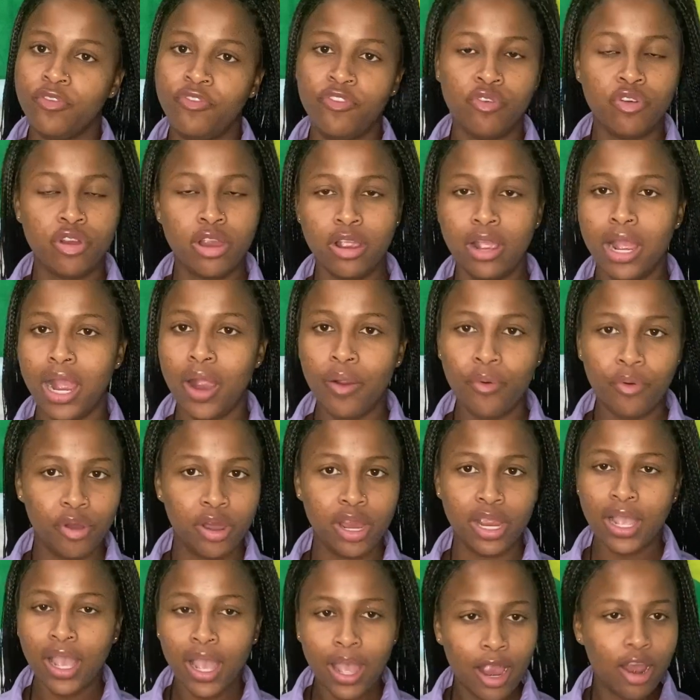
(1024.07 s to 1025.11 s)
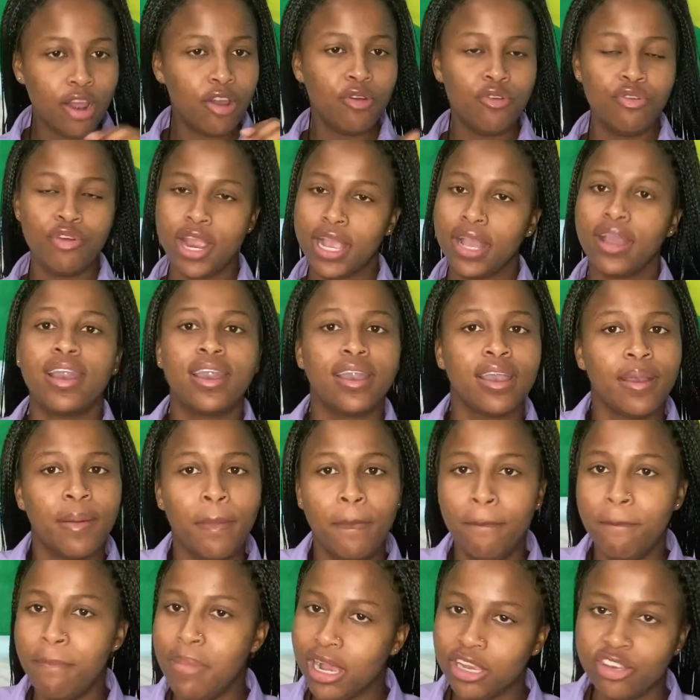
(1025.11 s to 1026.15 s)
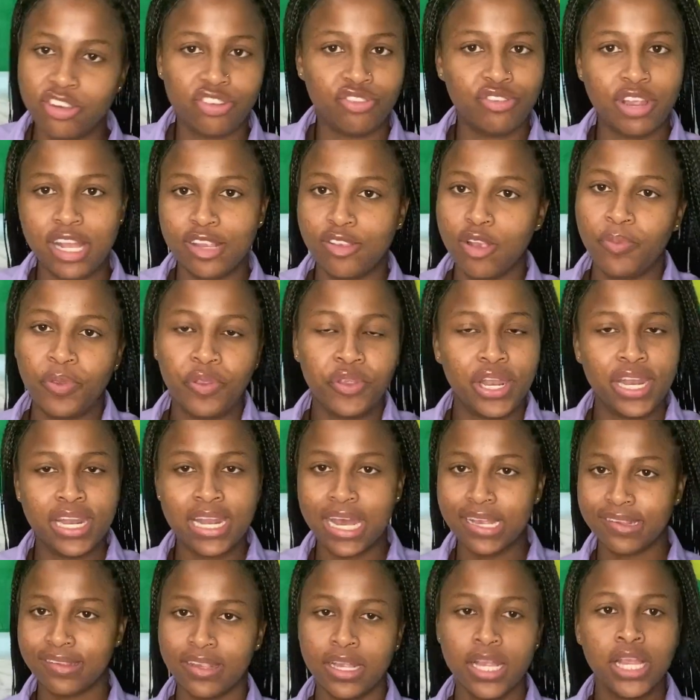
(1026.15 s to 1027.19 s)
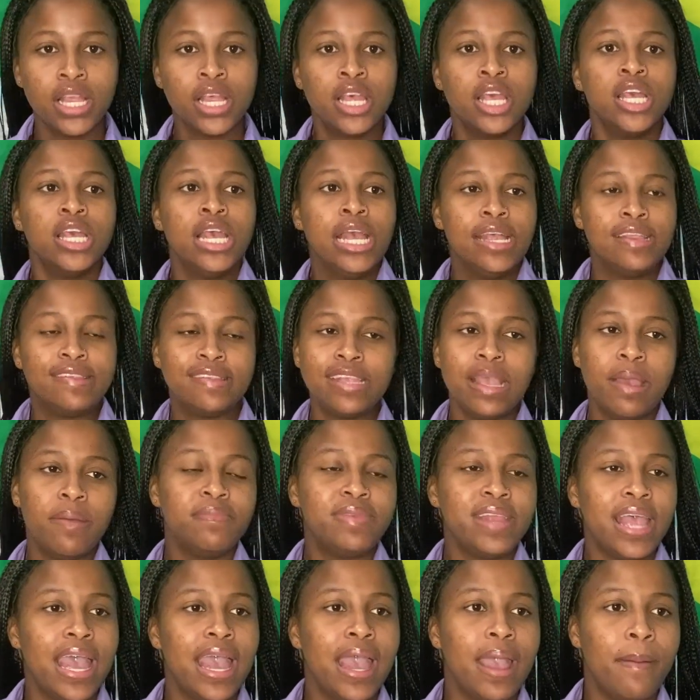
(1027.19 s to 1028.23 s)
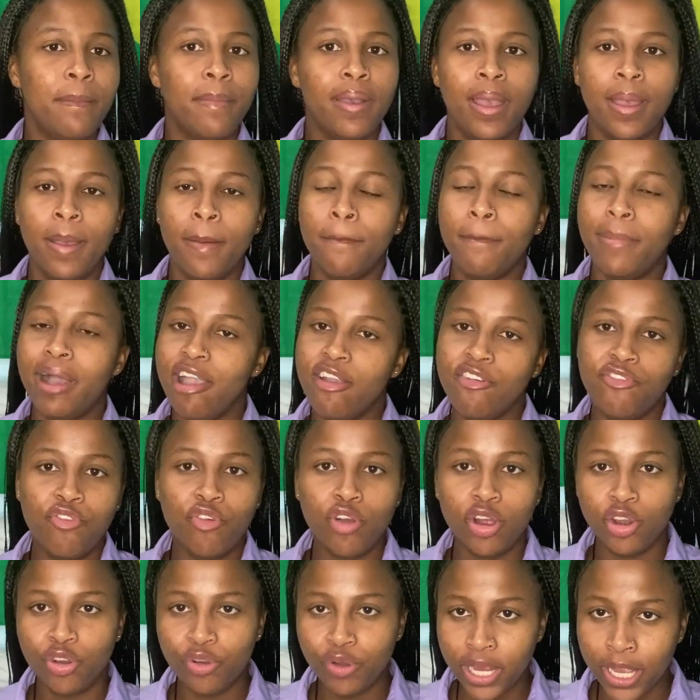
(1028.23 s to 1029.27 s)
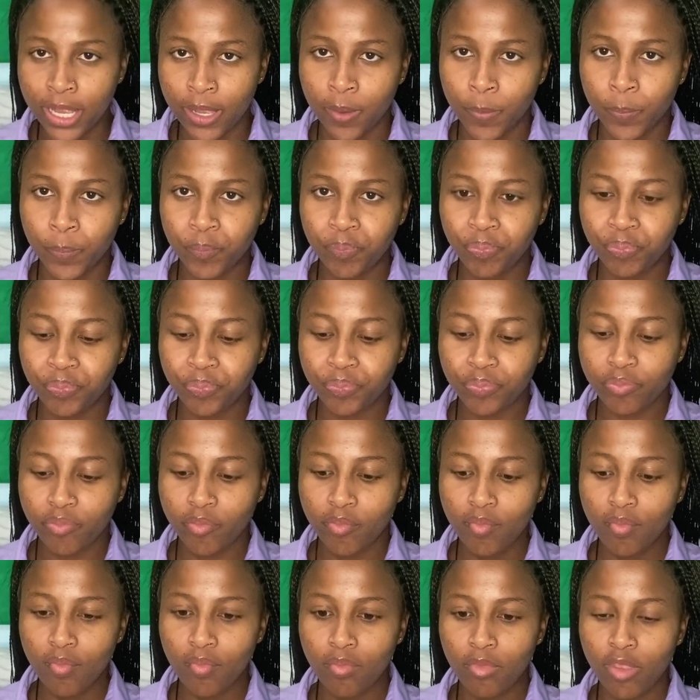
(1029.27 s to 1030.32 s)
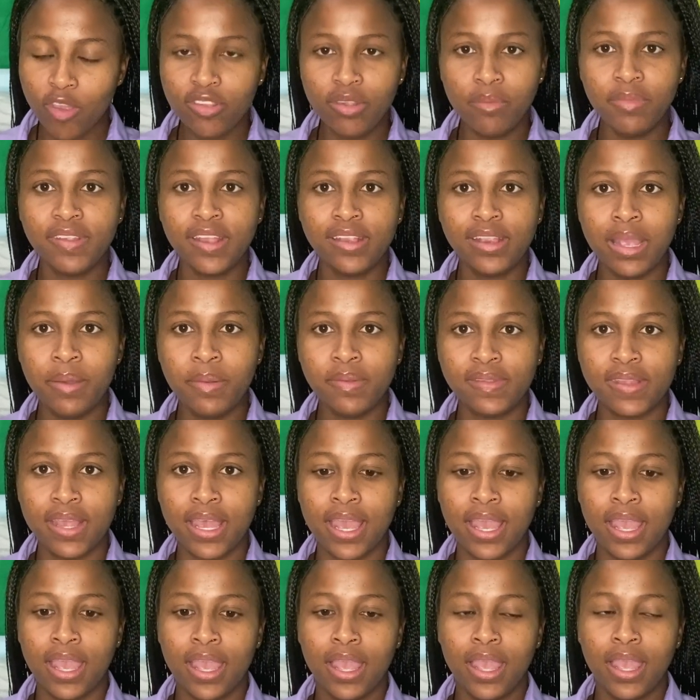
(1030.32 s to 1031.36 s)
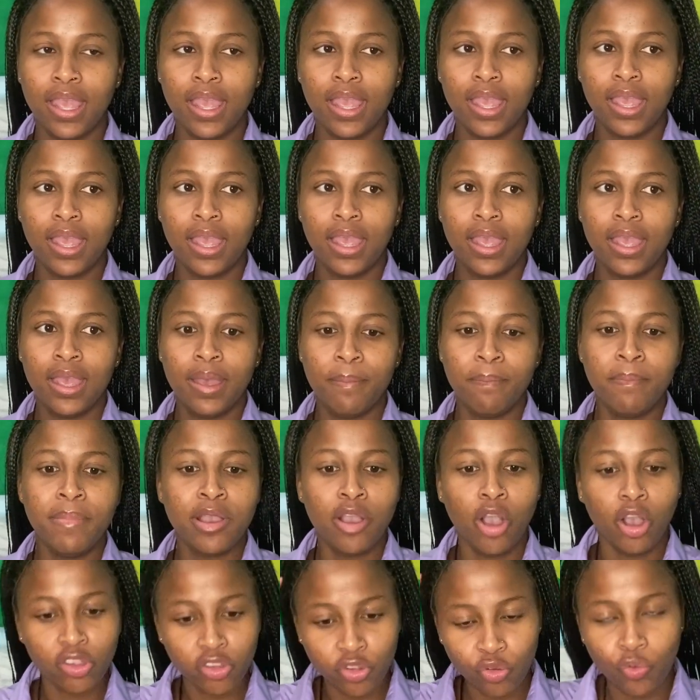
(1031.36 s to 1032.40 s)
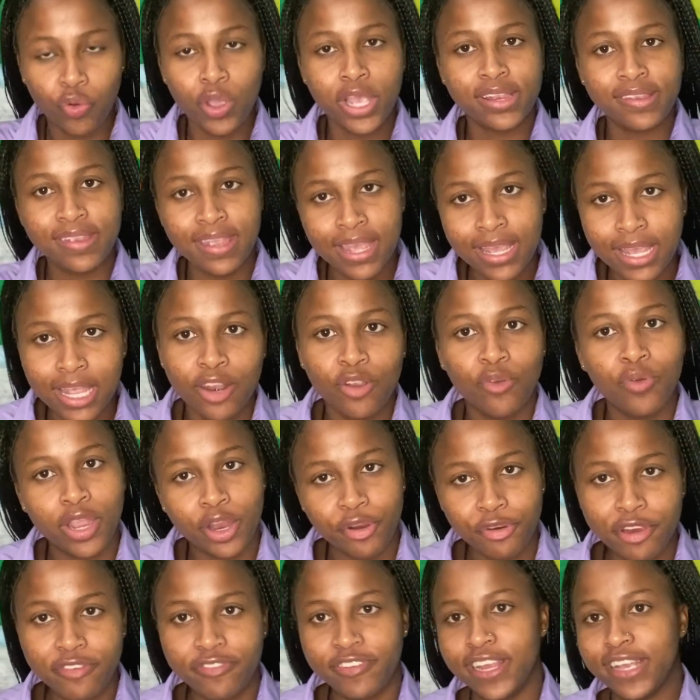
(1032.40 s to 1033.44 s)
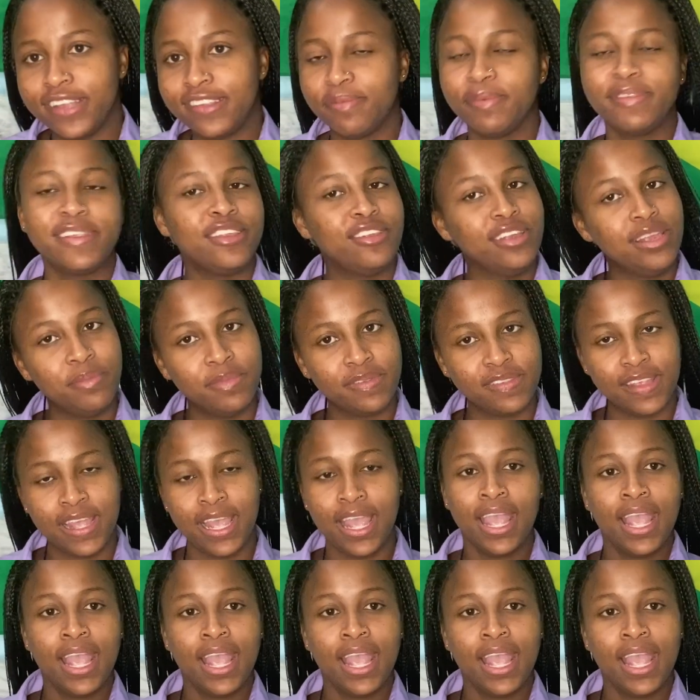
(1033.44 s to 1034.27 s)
we go to work, wreck, mash right up to the nozzle. Same time, my phone ring. So I said to him, say, me go quick thinking, quick reflex. I said to him, say,